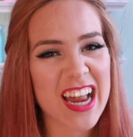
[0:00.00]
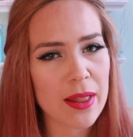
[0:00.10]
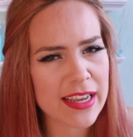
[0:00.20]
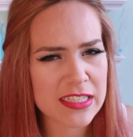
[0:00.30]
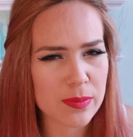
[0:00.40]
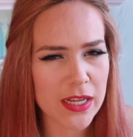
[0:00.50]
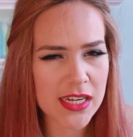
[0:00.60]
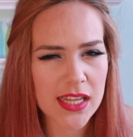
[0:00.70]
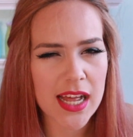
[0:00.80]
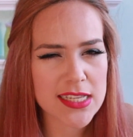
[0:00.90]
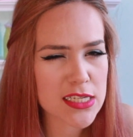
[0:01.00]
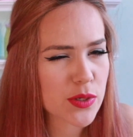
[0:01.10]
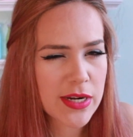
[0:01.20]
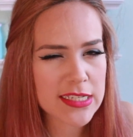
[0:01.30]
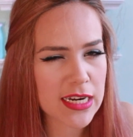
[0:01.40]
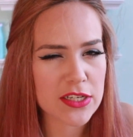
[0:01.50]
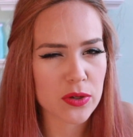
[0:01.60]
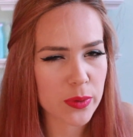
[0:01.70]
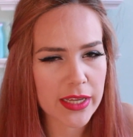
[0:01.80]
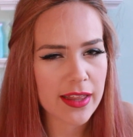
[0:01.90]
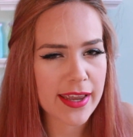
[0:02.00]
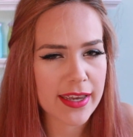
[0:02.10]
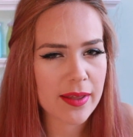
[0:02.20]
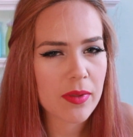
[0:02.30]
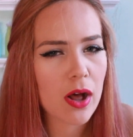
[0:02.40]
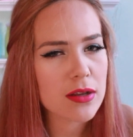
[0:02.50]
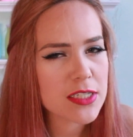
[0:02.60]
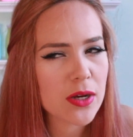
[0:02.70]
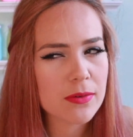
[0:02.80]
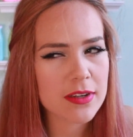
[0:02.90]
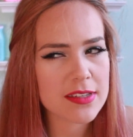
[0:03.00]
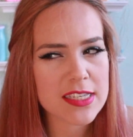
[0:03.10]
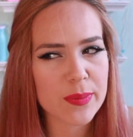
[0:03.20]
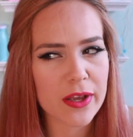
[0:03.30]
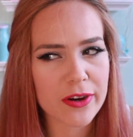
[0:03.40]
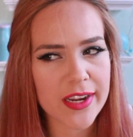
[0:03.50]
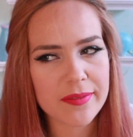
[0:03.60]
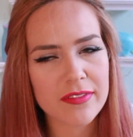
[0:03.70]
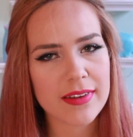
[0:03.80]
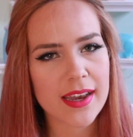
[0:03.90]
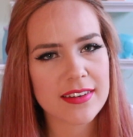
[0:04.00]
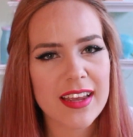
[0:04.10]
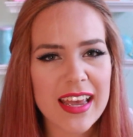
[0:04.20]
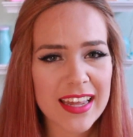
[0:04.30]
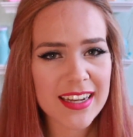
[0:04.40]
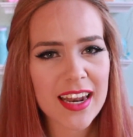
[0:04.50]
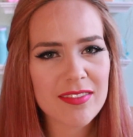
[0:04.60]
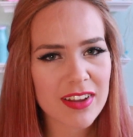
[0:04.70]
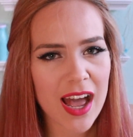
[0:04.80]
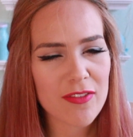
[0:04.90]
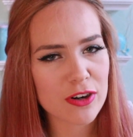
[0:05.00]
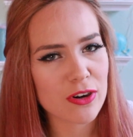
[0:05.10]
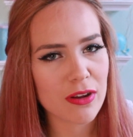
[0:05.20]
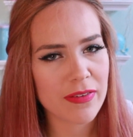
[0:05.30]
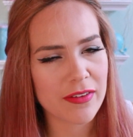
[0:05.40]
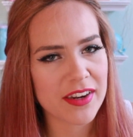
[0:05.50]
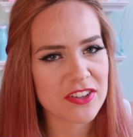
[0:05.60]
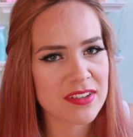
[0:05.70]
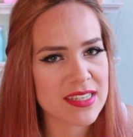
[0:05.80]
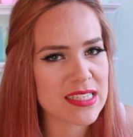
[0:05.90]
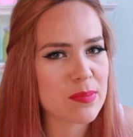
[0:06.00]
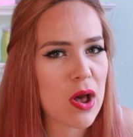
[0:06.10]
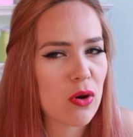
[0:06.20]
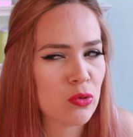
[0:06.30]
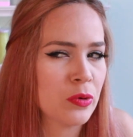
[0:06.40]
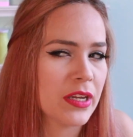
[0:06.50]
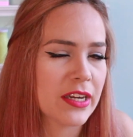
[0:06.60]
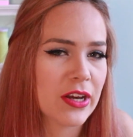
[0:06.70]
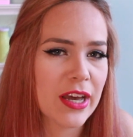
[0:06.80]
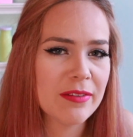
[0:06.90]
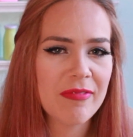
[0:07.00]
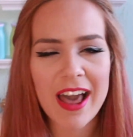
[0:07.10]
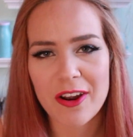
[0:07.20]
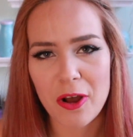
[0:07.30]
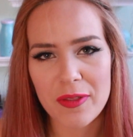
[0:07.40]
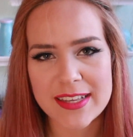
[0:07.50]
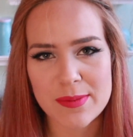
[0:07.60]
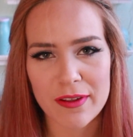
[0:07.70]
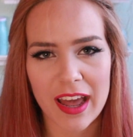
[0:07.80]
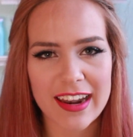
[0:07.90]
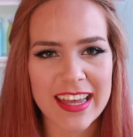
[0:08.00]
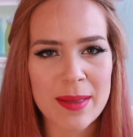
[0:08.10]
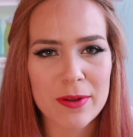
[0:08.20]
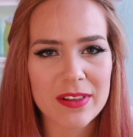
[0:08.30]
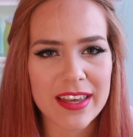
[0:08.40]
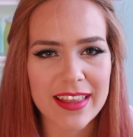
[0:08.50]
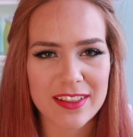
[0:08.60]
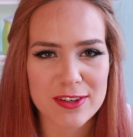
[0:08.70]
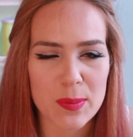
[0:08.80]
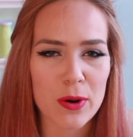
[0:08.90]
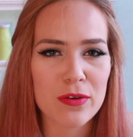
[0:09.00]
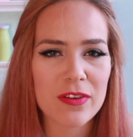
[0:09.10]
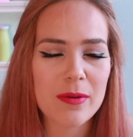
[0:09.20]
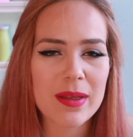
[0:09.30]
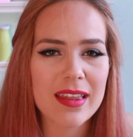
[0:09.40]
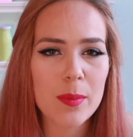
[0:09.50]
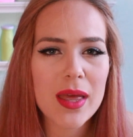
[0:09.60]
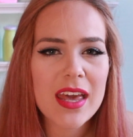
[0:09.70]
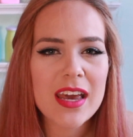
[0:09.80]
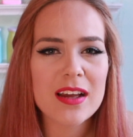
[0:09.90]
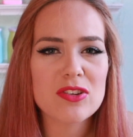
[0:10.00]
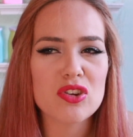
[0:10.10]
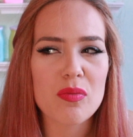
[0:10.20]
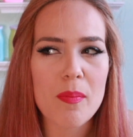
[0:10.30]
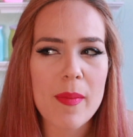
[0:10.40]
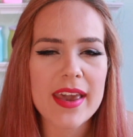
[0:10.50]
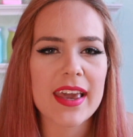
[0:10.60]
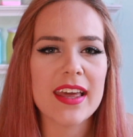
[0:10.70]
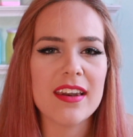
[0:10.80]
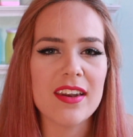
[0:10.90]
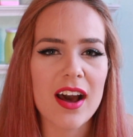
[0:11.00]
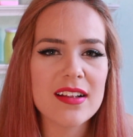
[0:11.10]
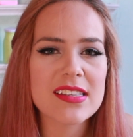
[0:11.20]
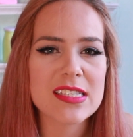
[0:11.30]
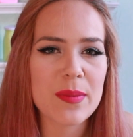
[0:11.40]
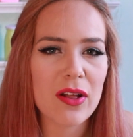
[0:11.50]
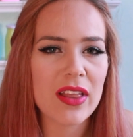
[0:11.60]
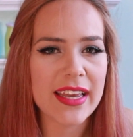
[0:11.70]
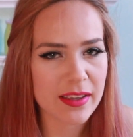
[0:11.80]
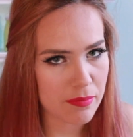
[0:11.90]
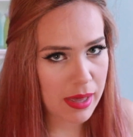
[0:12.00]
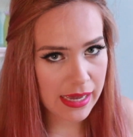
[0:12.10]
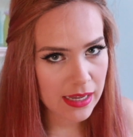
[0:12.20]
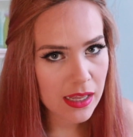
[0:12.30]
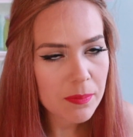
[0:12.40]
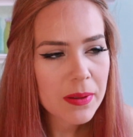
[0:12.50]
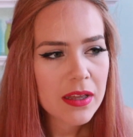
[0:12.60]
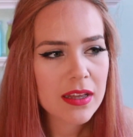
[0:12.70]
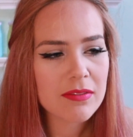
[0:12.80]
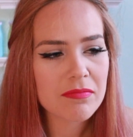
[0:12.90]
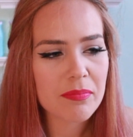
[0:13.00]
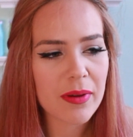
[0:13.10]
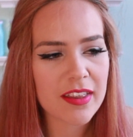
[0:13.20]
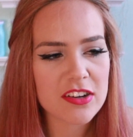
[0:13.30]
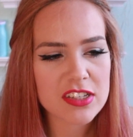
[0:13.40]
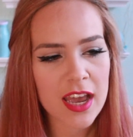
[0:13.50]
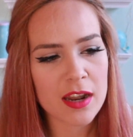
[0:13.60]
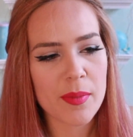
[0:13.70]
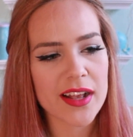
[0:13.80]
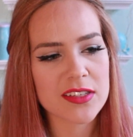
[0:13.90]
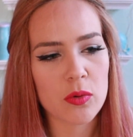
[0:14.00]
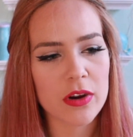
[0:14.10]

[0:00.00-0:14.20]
not like to blend, and that's the reason I don't really like it. Also, it doesn't smell great. In fact, none of the CoverGirl foundations smell really good at all. They smell kind of chemically, like there's a perfume in them to make it not smell like makeup, but that just kind of makes it